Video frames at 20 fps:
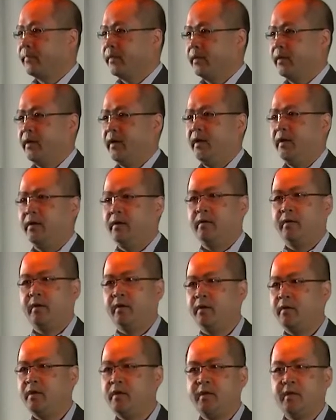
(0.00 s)
Okay,
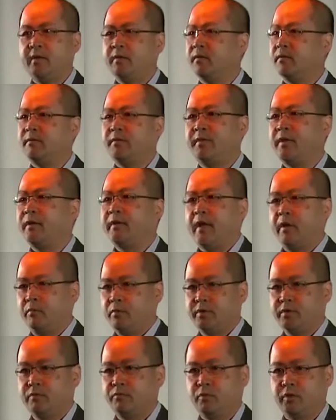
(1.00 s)
and he didn't think that
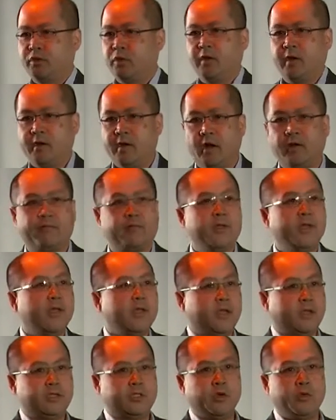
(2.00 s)
was good enough.
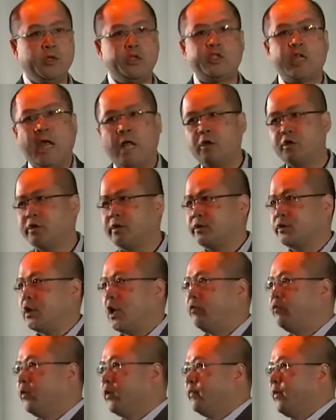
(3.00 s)
And so he challenged his
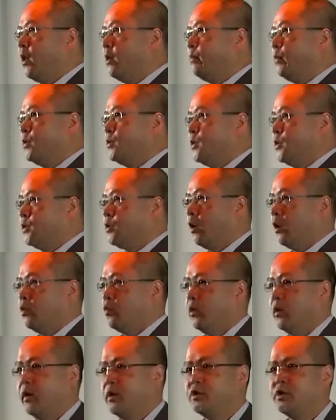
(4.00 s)
software developers, his
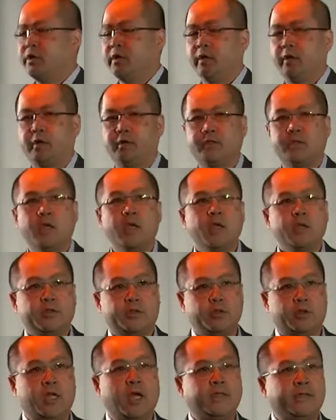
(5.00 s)
hardware engineers,
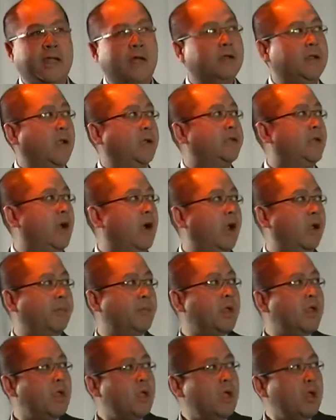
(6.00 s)
to cut down that time.
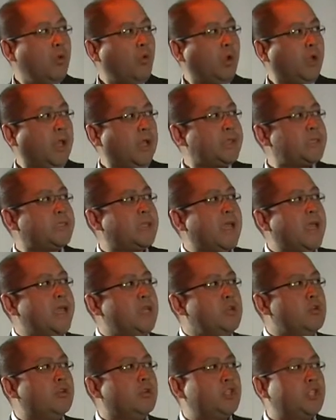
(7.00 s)
Well, let's say
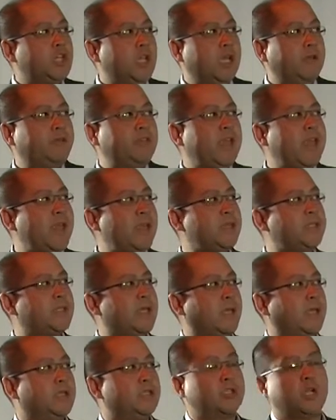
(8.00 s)
you can shave 10
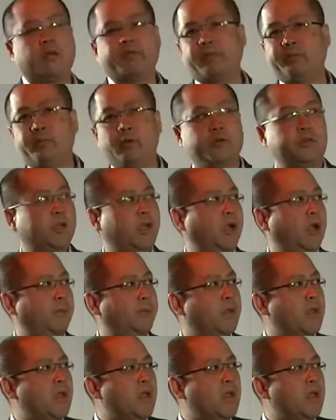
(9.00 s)
seconds off the boot time.